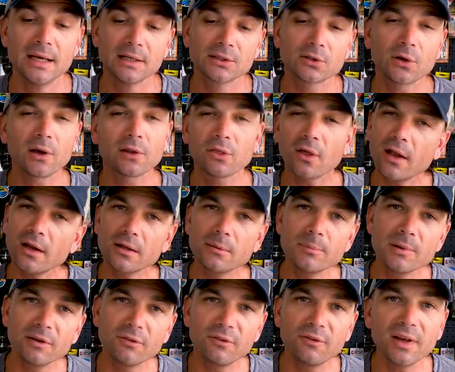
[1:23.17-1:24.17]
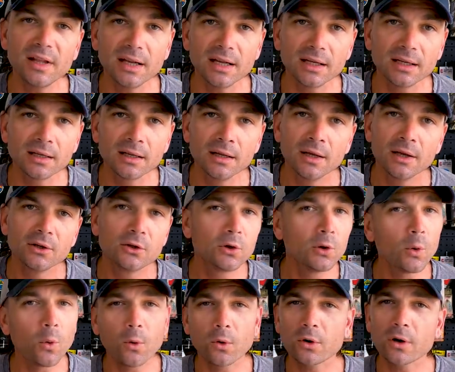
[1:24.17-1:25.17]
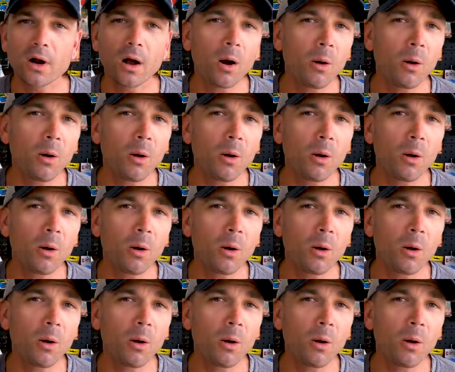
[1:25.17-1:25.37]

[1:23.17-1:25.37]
So I thought it'd be fitting to order